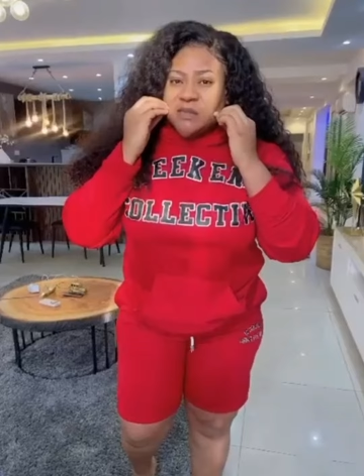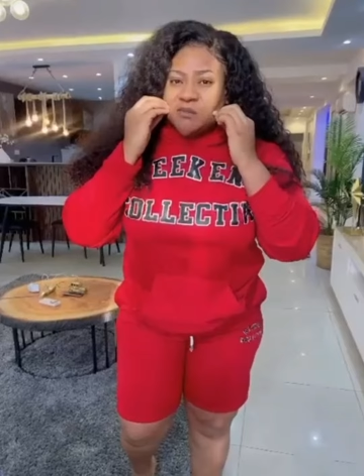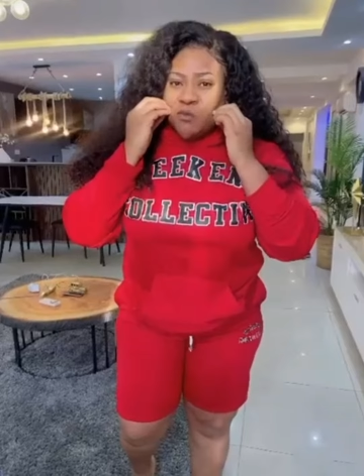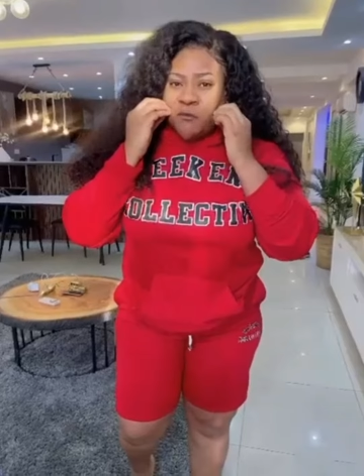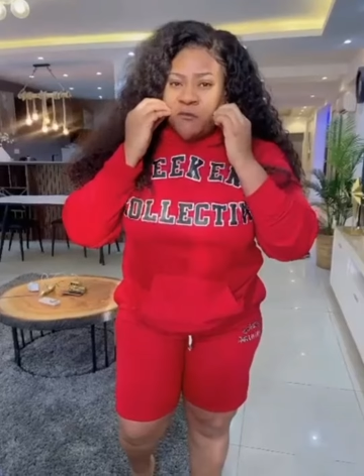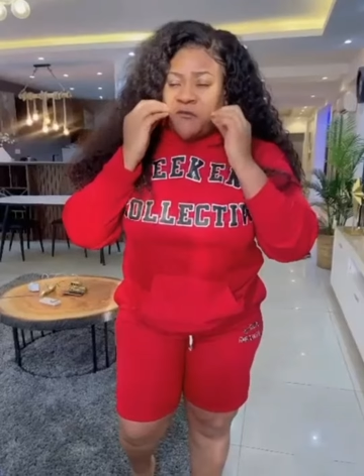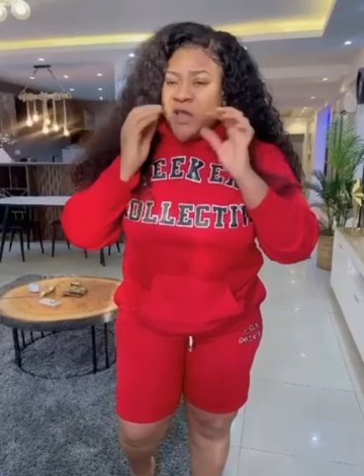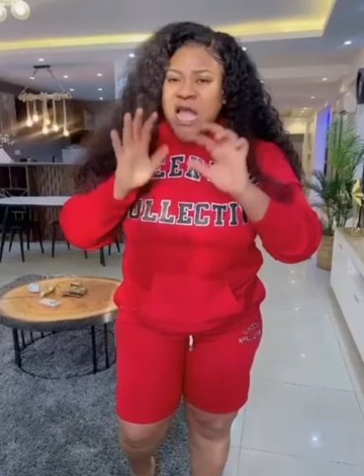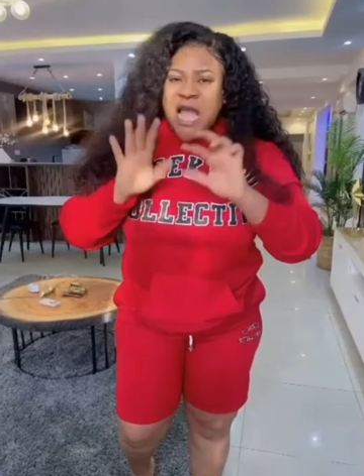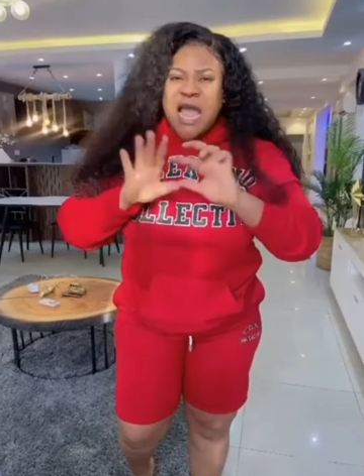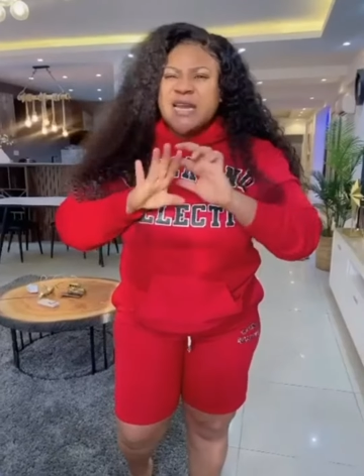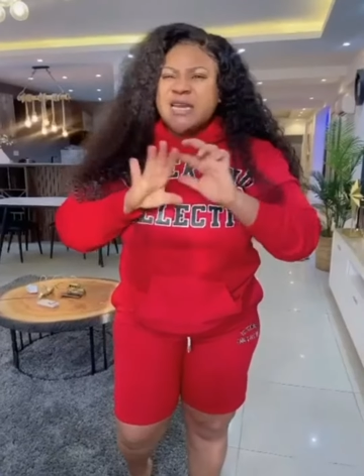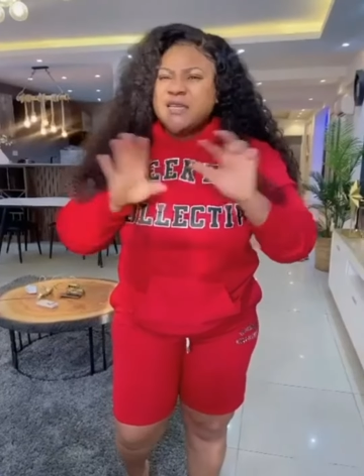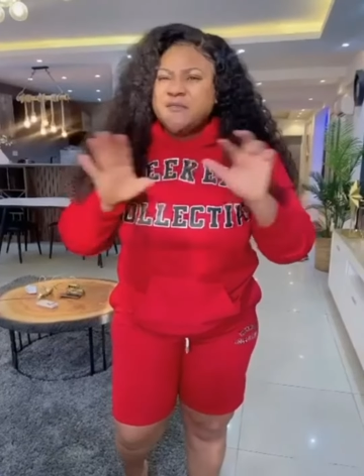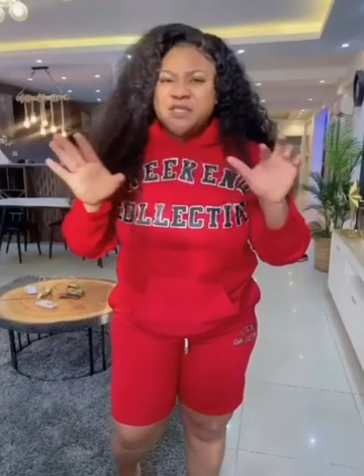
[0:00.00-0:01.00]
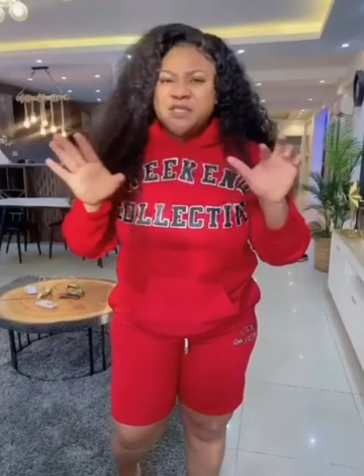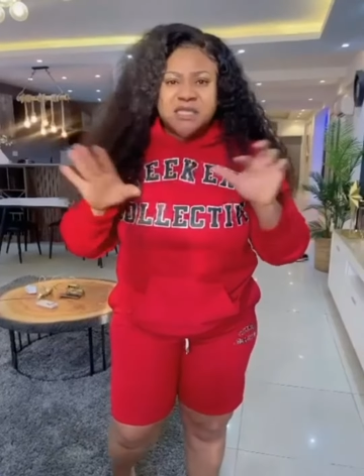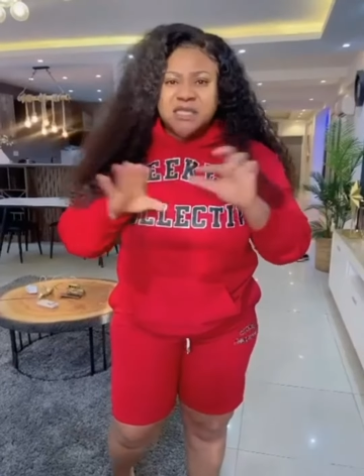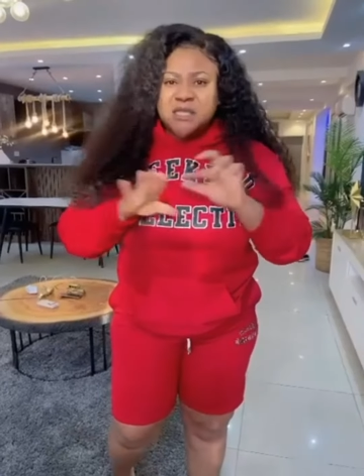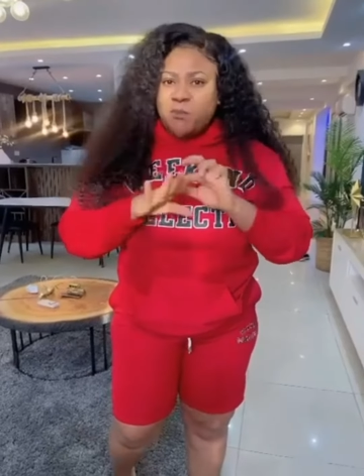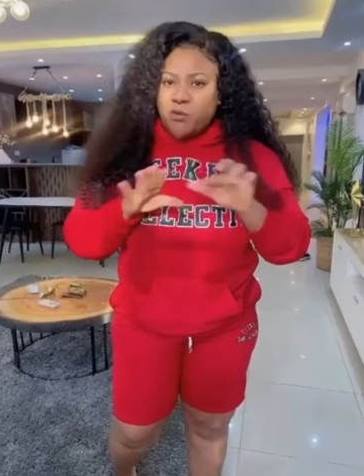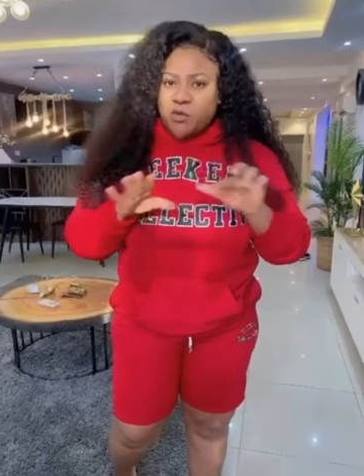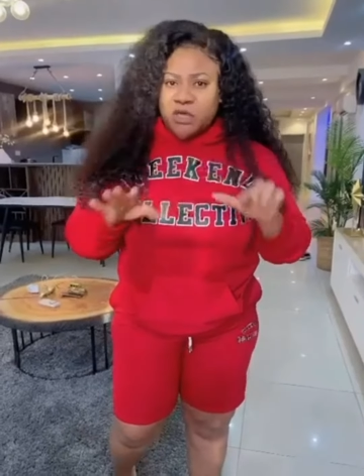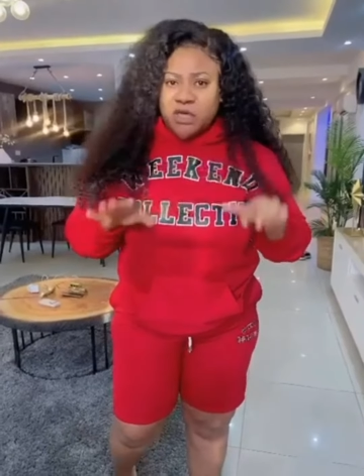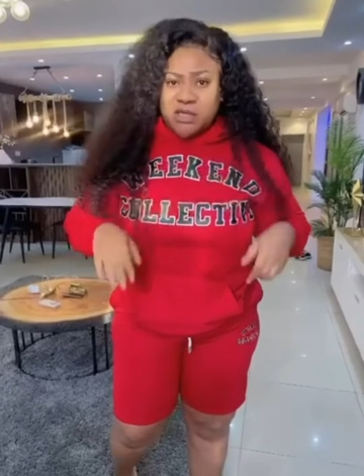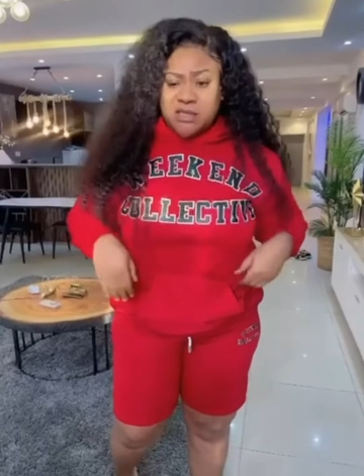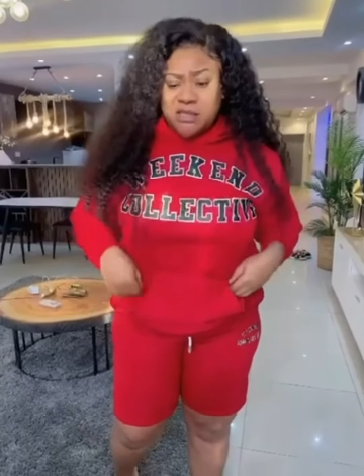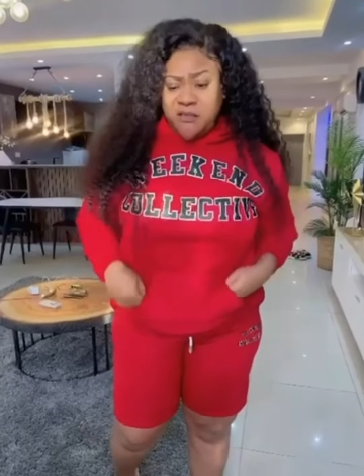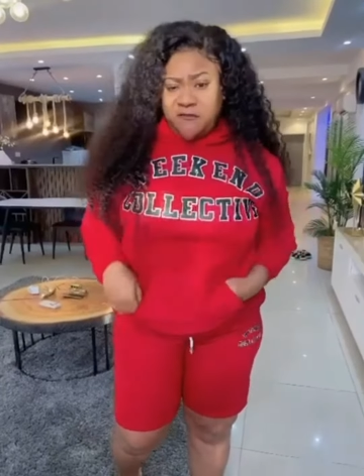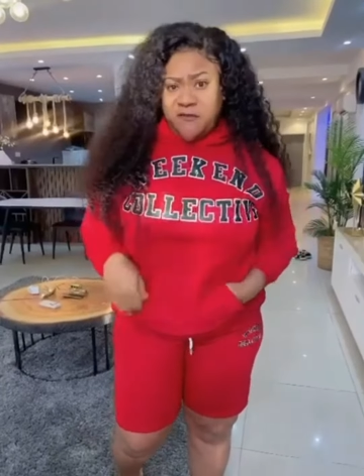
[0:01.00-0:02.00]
it smooth, and leaves it spotless.